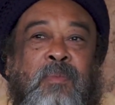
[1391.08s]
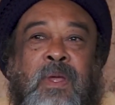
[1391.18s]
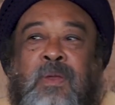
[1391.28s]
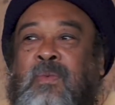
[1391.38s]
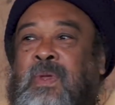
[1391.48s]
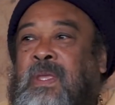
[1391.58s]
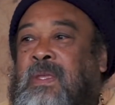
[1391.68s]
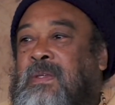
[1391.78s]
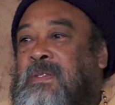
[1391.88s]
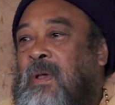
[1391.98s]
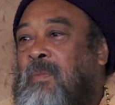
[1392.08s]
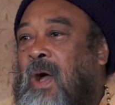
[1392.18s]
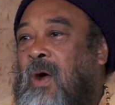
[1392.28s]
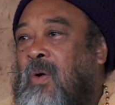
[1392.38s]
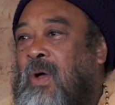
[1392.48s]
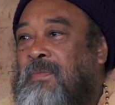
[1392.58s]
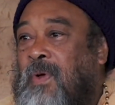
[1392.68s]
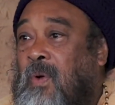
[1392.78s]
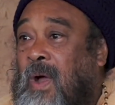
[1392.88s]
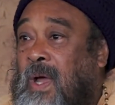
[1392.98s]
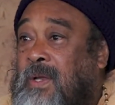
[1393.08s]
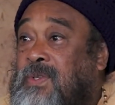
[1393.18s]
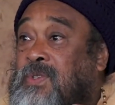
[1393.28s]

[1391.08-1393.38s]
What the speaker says: But we somehow have acquired